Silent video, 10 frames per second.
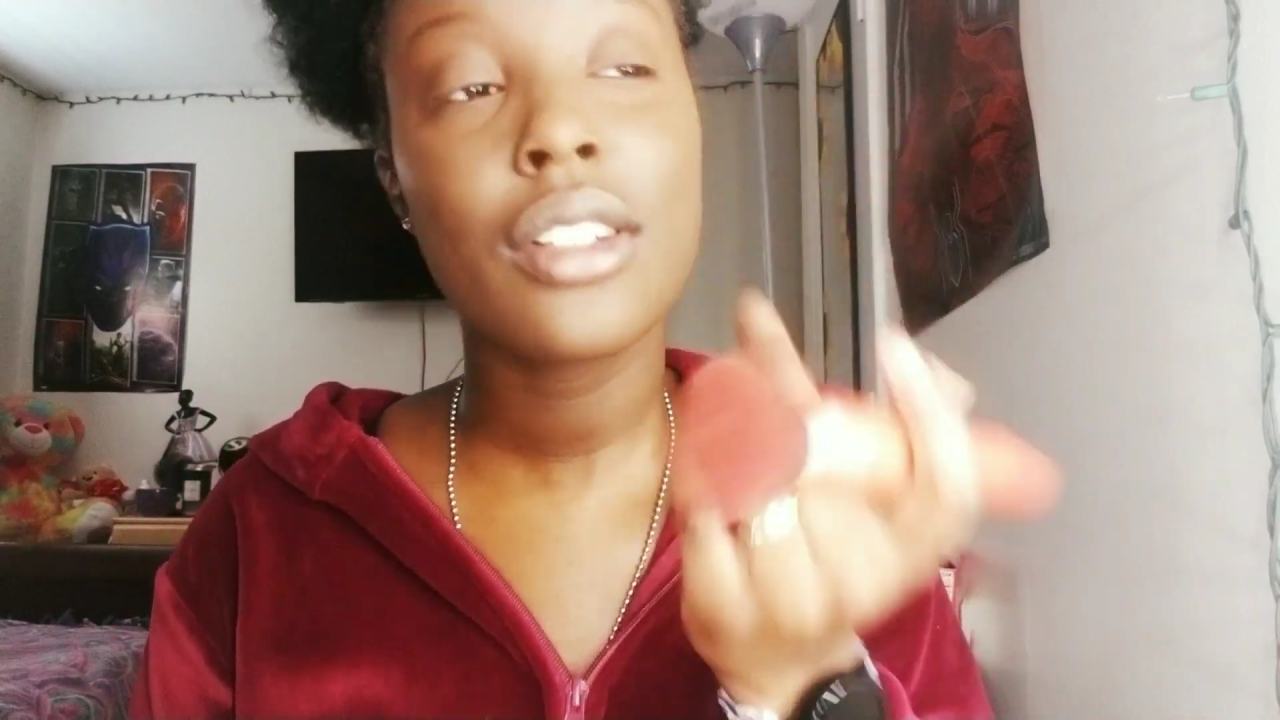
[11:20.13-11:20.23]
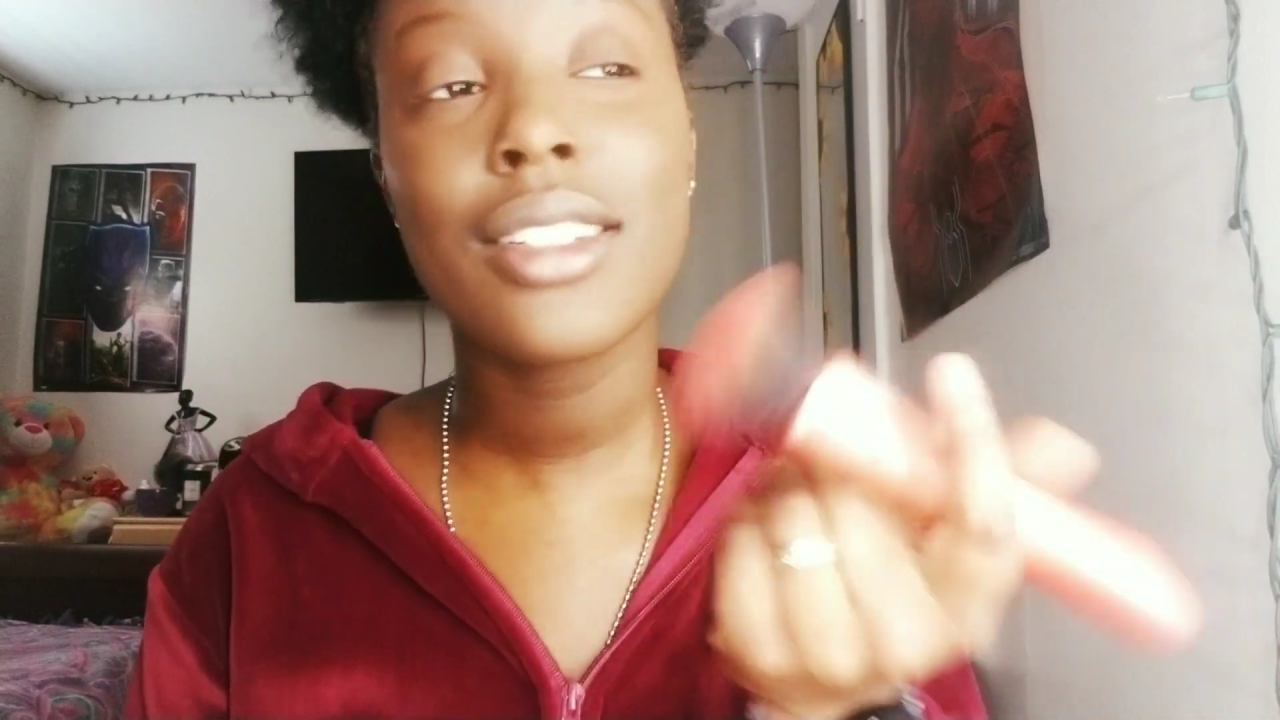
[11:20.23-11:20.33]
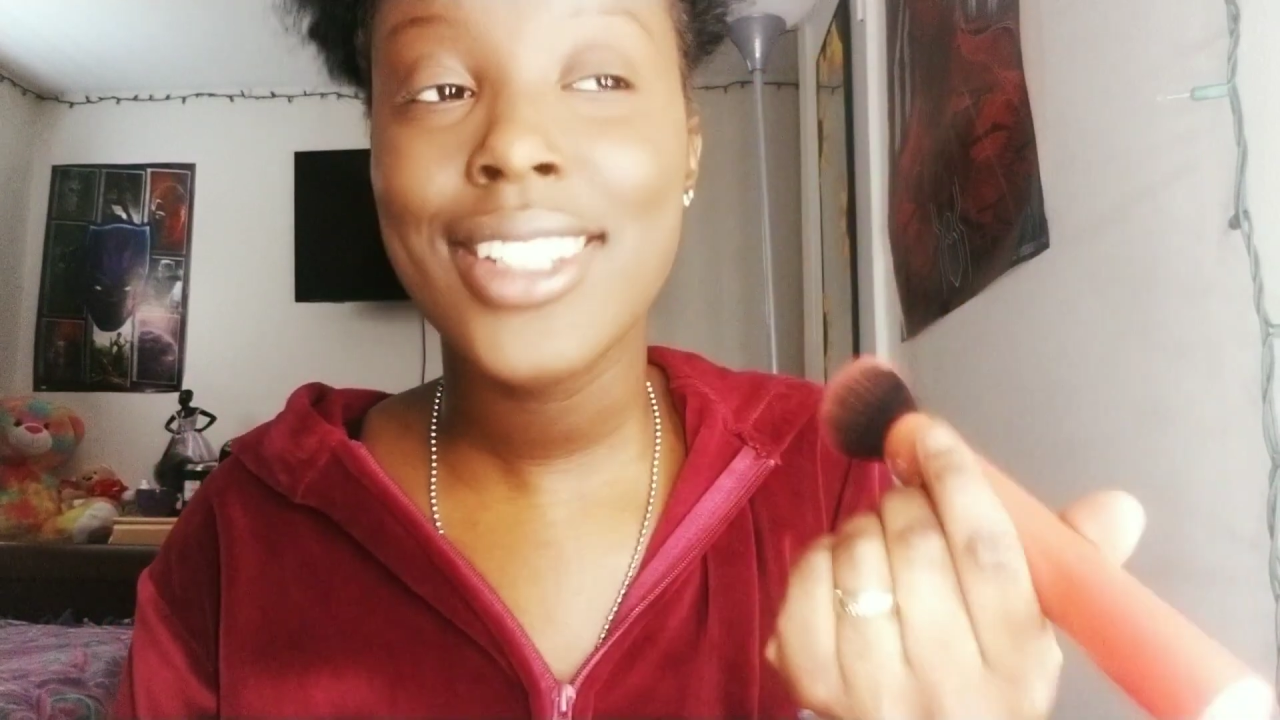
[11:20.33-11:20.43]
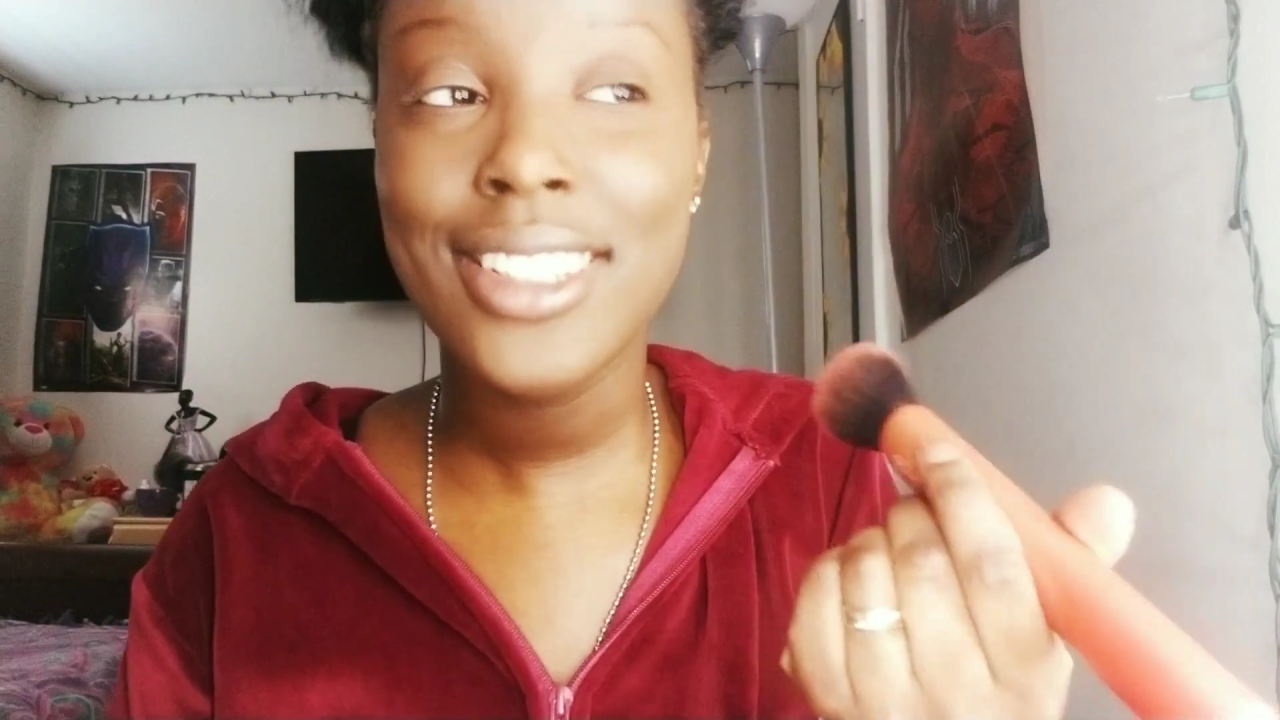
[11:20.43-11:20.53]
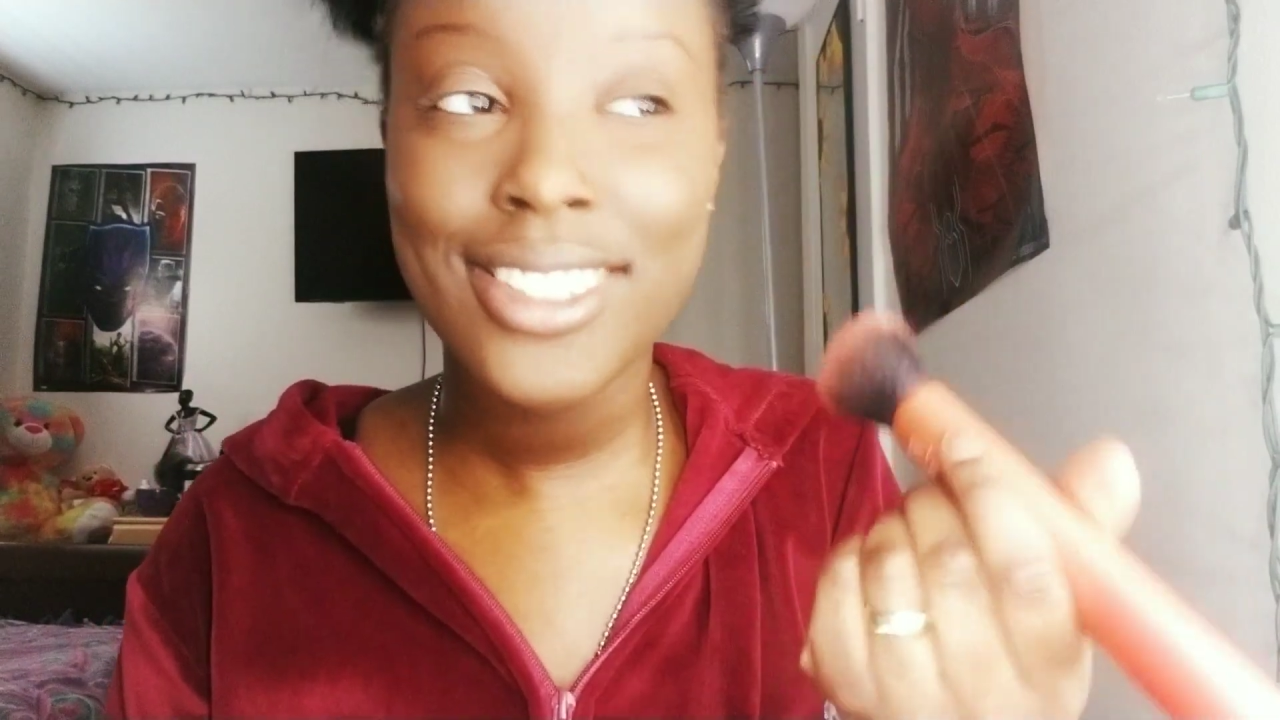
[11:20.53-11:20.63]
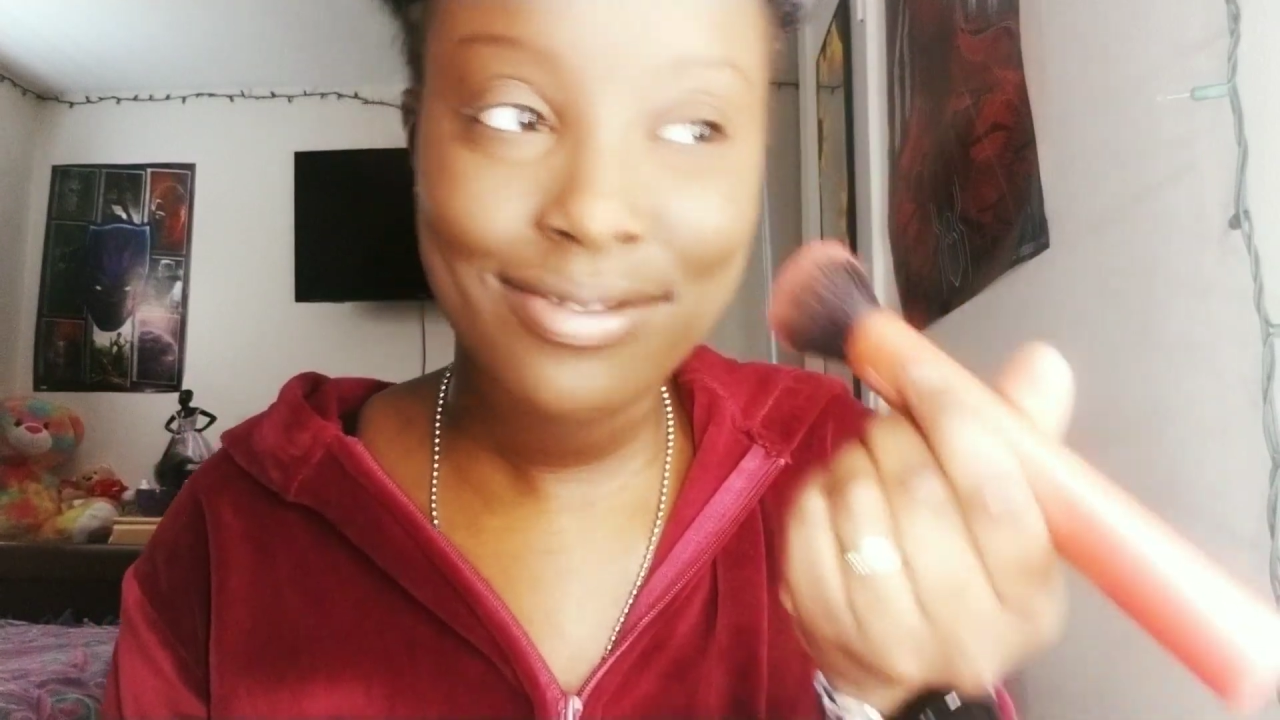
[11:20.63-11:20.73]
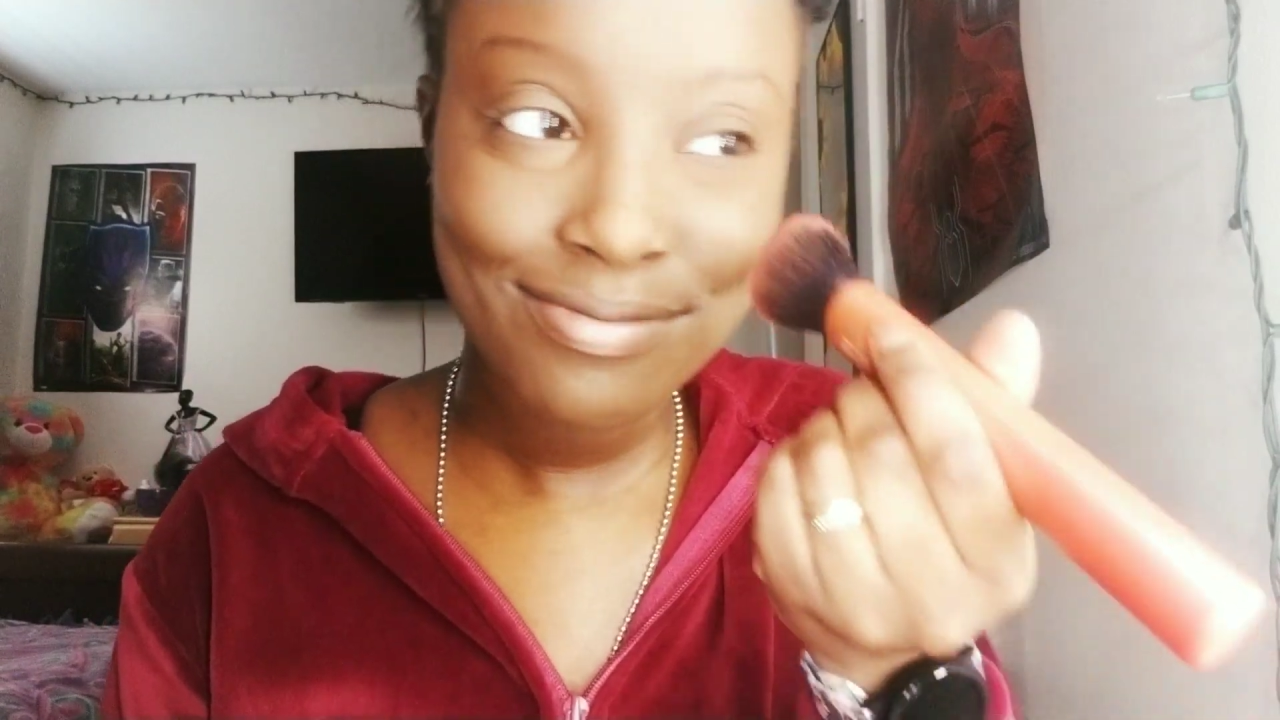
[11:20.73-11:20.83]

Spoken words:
your cheeks.